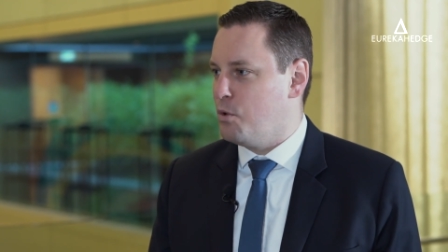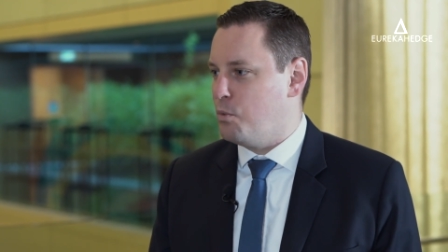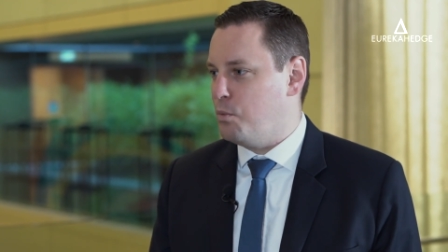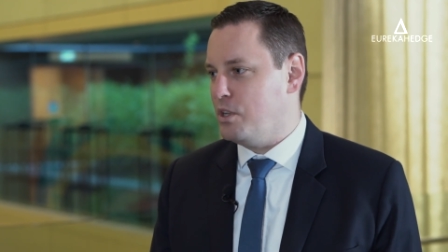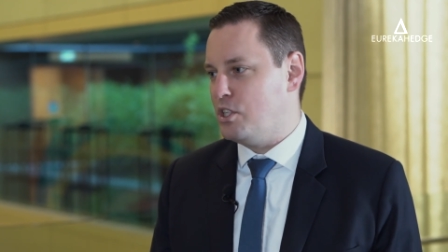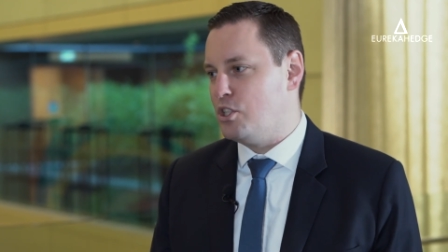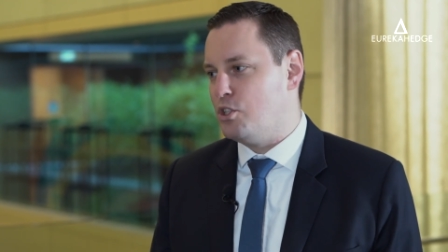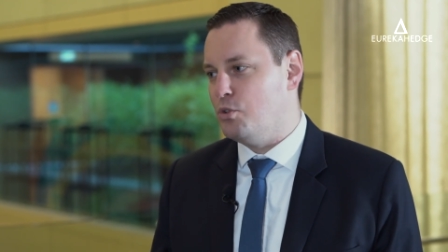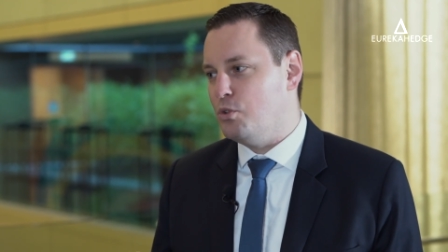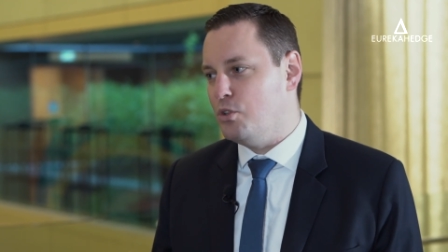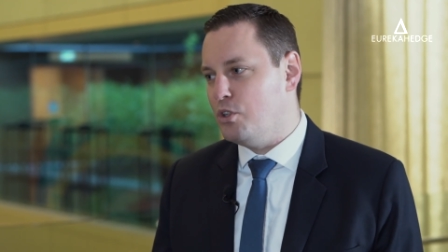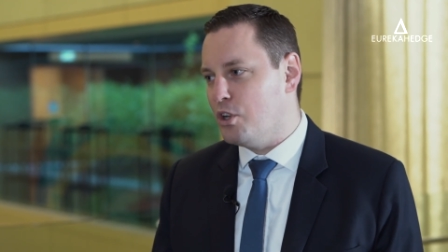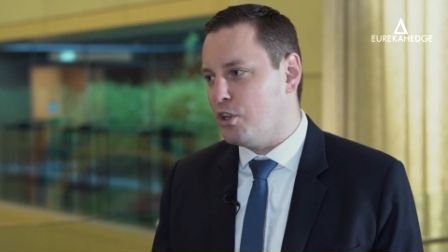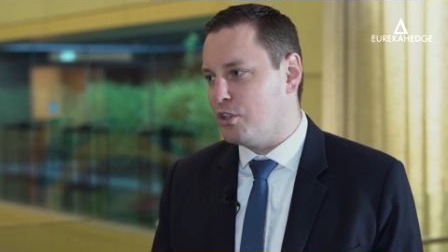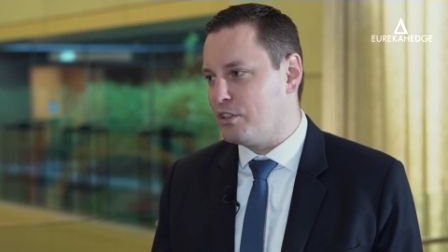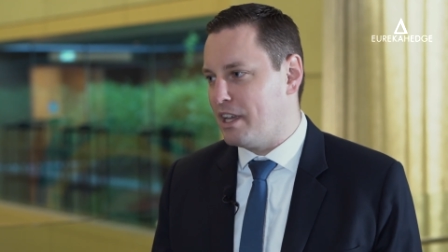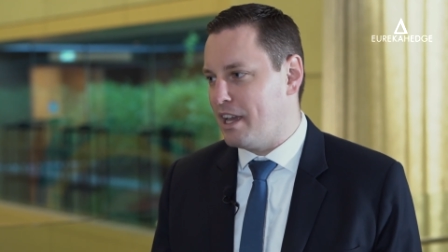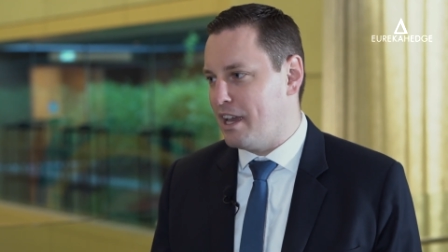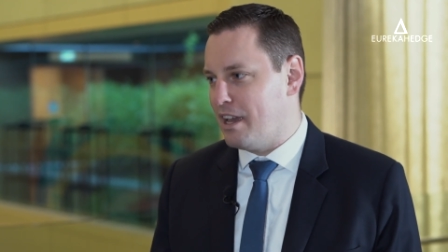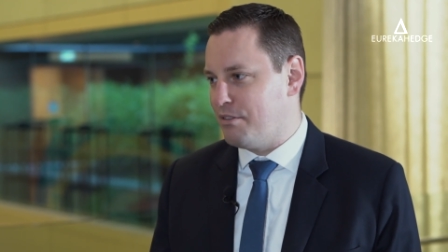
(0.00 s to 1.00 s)
which do
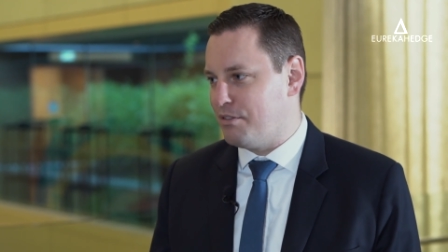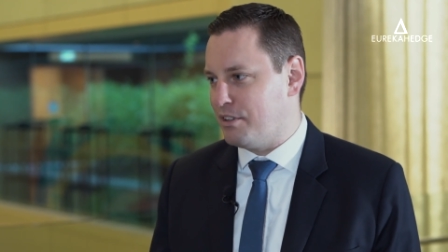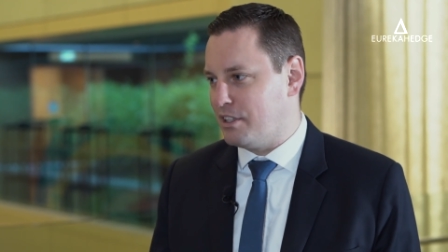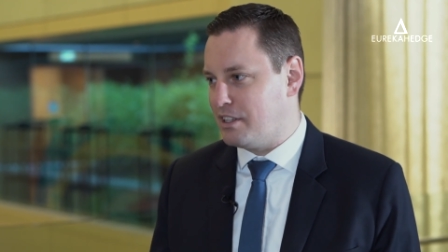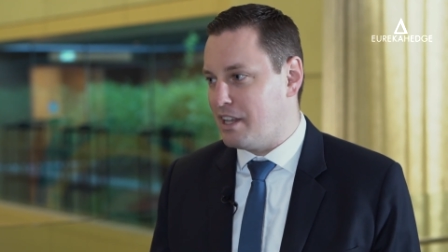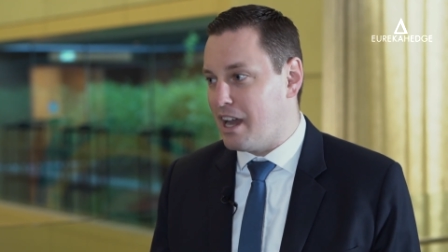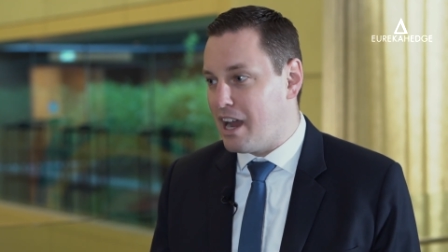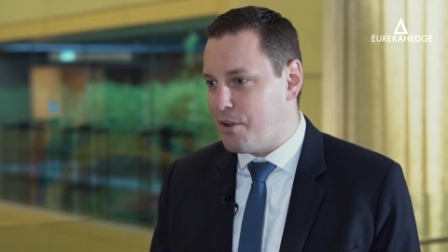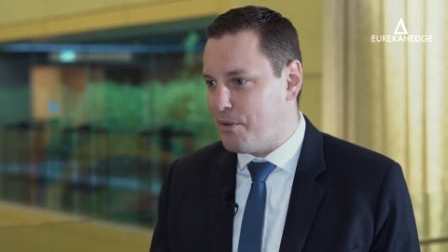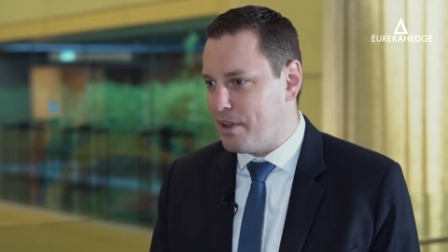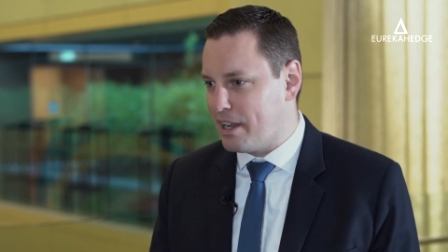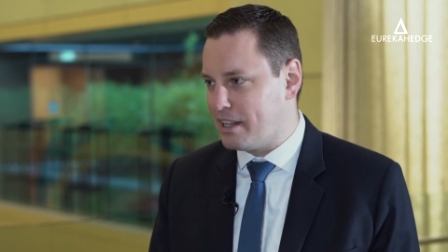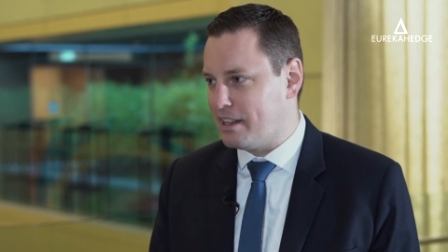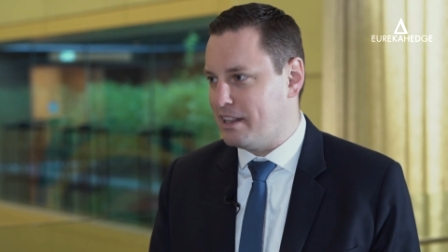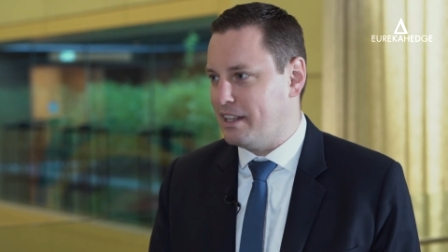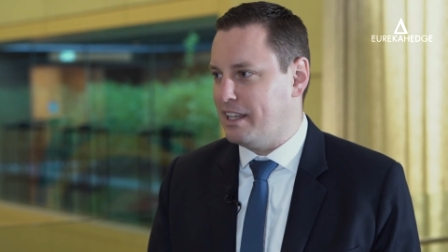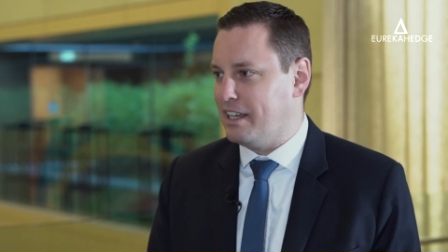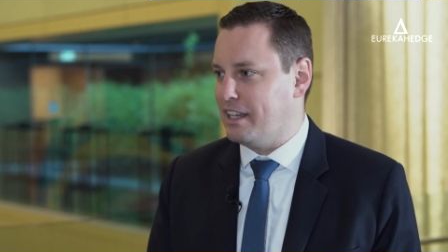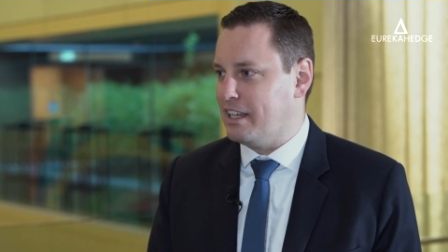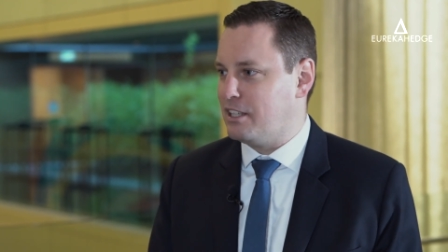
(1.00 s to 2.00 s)
not have a
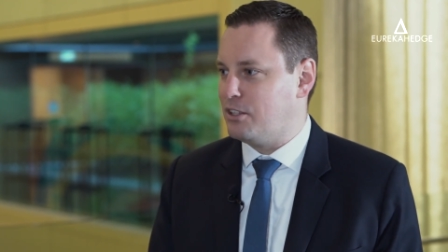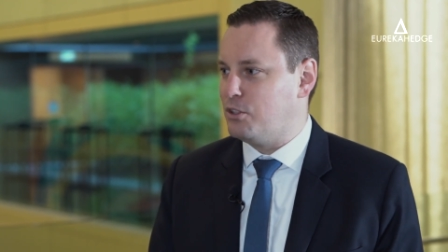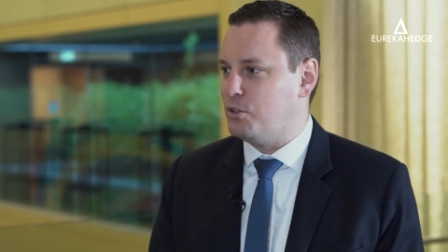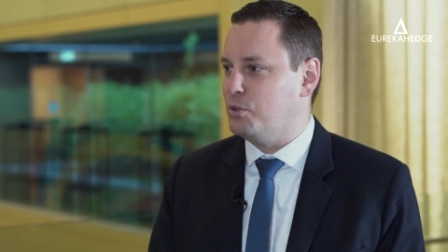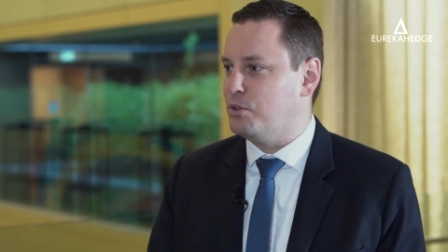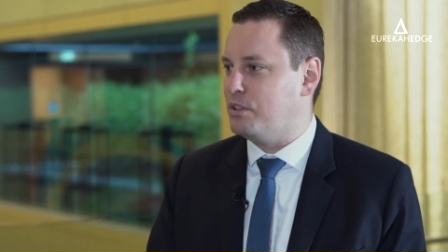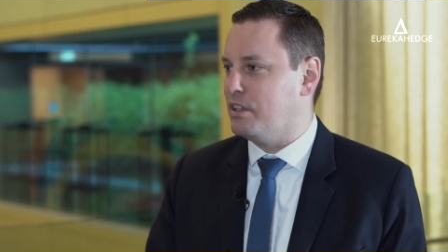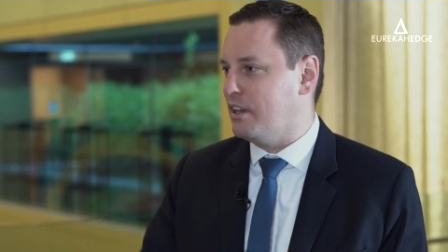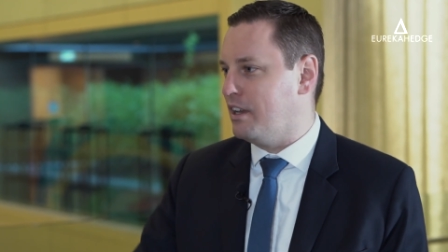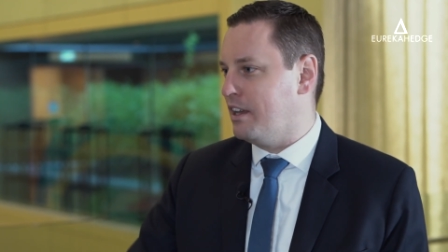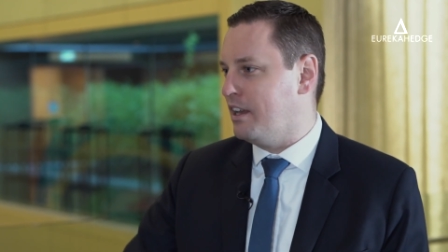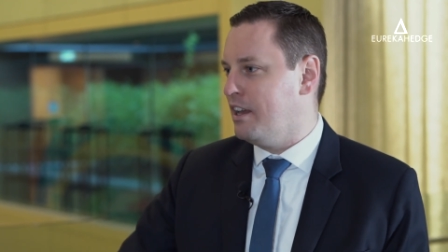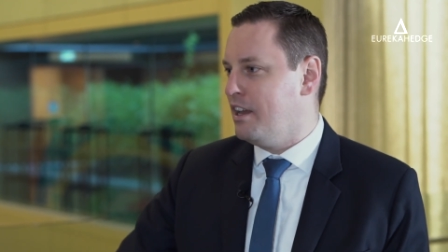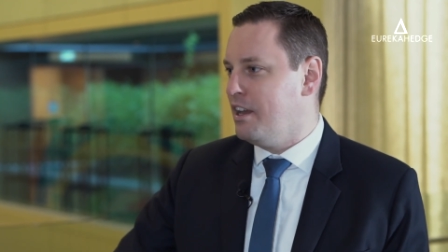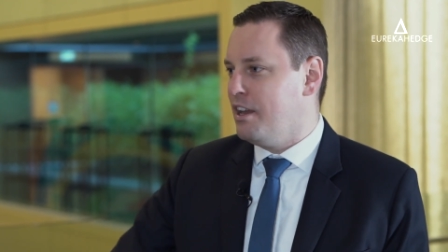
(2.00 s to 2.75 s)
direct link to the